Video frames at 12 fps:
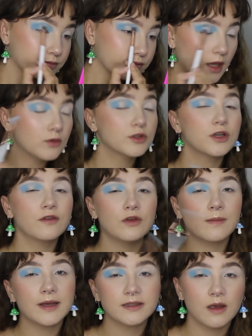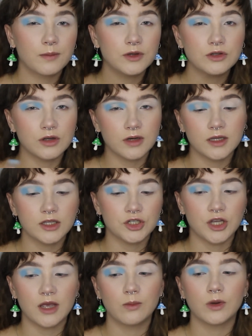And also, if you mess up and you don't like the
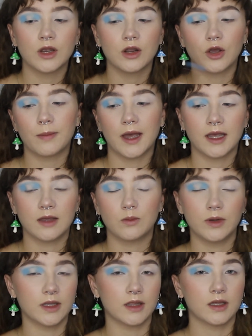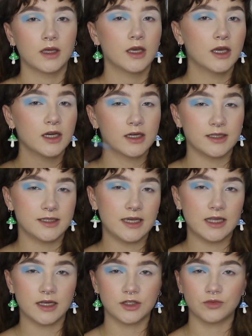shape, we're going to go back in with
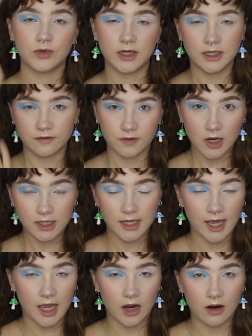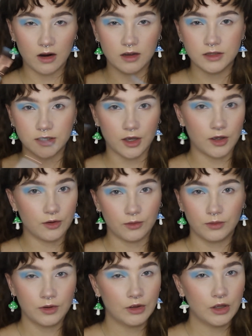concealer to really define that area, so
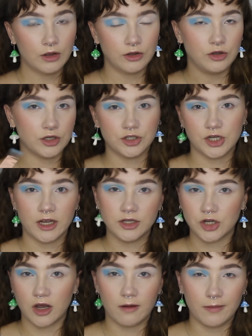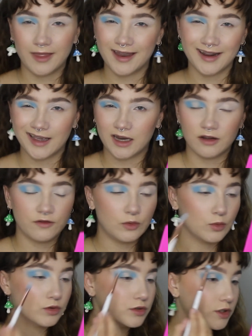you can change it up then again if you
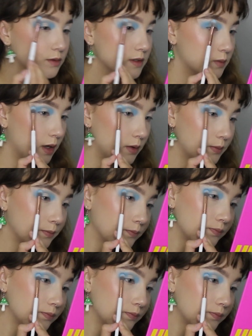want to as well.